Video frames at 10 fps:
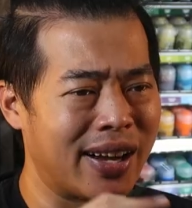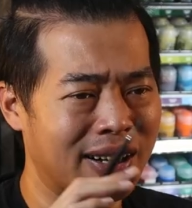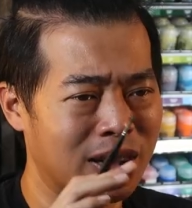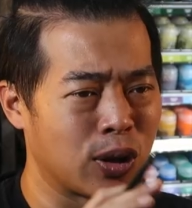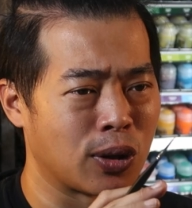and
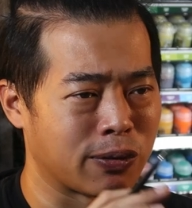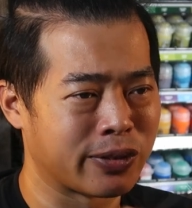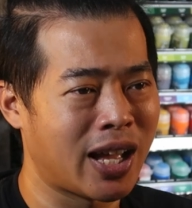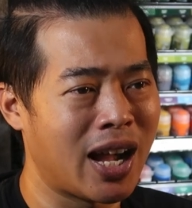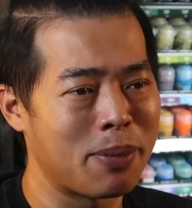a lot
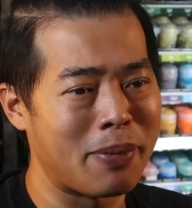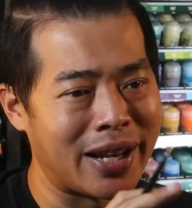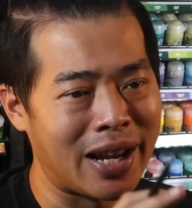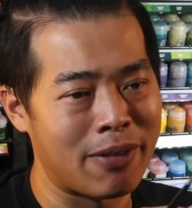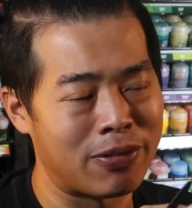of time
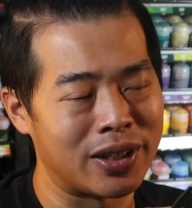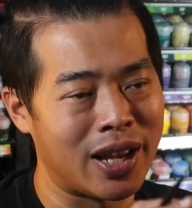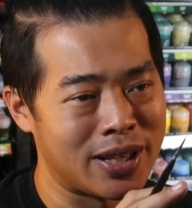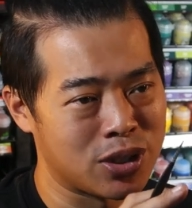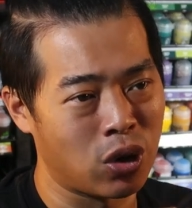and effort
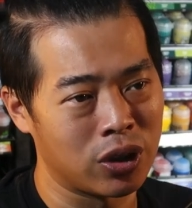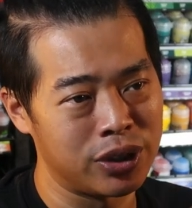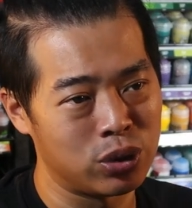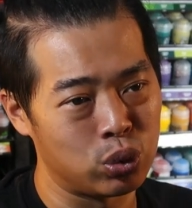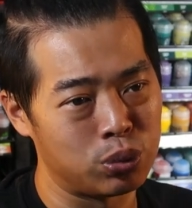has gone
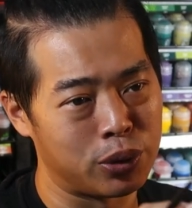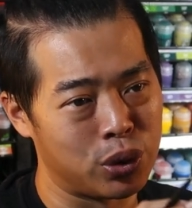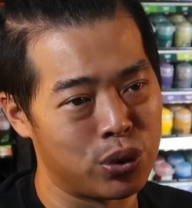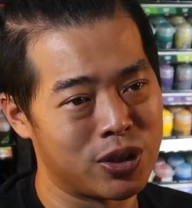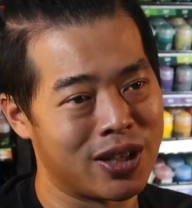into
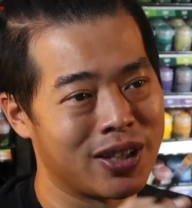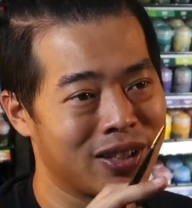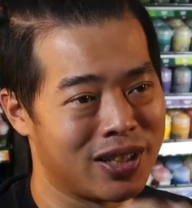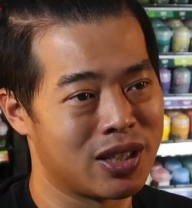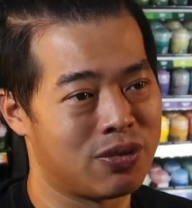producing
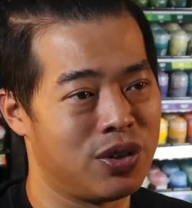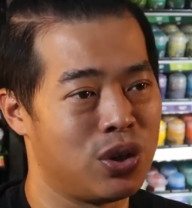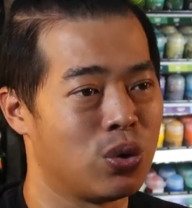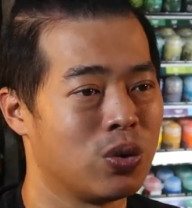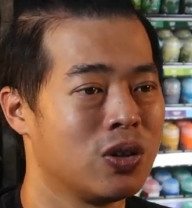this
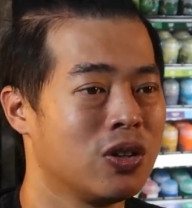video.